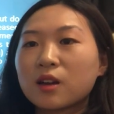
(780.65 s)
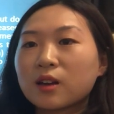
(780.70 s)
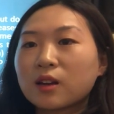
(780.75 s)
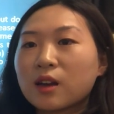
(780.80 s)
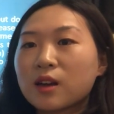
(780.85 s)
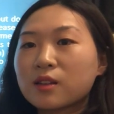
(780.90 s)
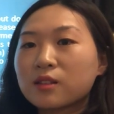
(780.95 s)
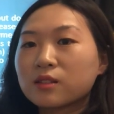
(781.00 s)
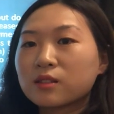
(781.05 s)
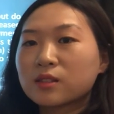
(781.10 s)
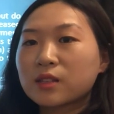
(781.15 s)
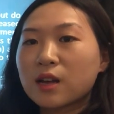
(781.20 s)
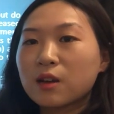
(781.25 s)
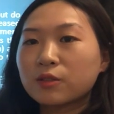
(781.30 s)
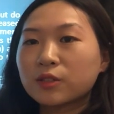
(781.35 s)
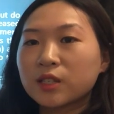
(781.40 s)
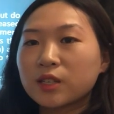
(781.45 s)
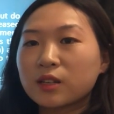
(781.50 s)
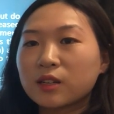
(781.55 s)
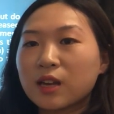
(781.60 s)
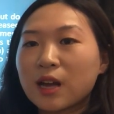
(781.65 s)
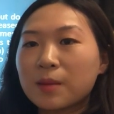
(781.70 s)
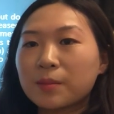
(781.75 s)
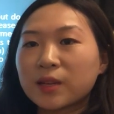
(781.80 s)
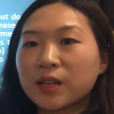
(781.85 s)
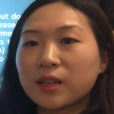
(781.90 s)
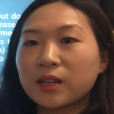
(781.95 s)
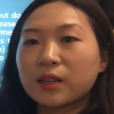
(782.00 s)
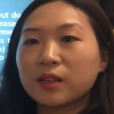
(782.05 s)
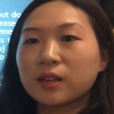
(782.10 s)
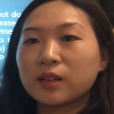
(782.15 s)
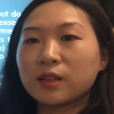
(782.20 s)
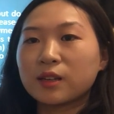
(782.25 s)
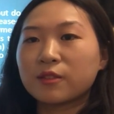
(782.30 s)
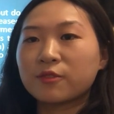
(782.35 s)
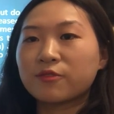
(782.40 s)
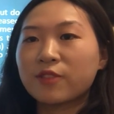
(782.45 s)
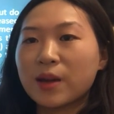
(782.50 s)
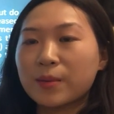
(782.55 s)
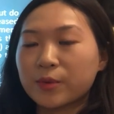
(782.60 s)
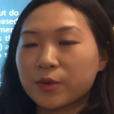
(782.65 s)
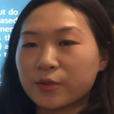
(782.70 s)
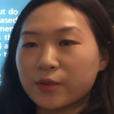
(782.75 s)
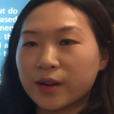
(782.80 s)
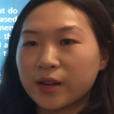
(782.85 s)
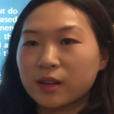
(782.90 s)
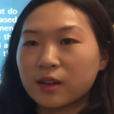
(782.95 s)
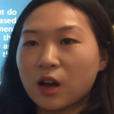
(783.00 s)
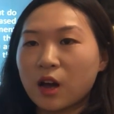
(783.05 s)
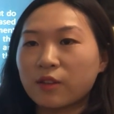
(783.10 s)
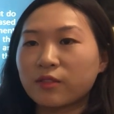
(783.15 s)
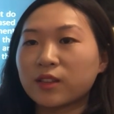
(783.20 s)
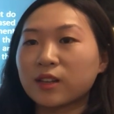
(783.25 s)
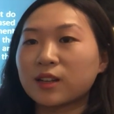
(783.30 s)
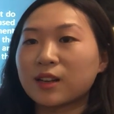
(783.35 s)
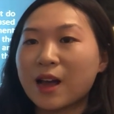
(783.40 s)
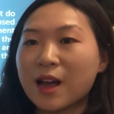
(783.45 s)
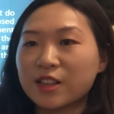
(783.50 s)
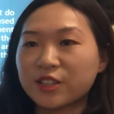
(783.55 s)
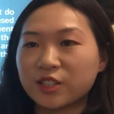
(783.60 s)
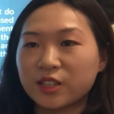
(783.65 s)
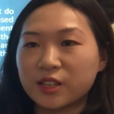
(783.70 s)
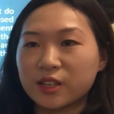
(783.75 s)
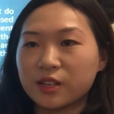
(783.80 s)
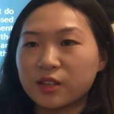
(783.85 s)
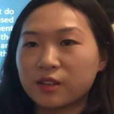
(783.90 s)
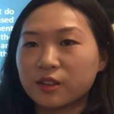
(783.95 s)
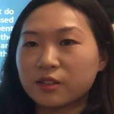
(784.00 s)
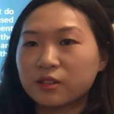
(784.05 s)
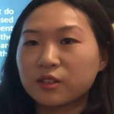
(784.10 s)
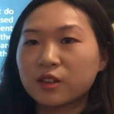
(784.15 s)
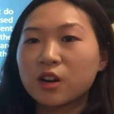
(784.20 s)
consulting company in February of the last year.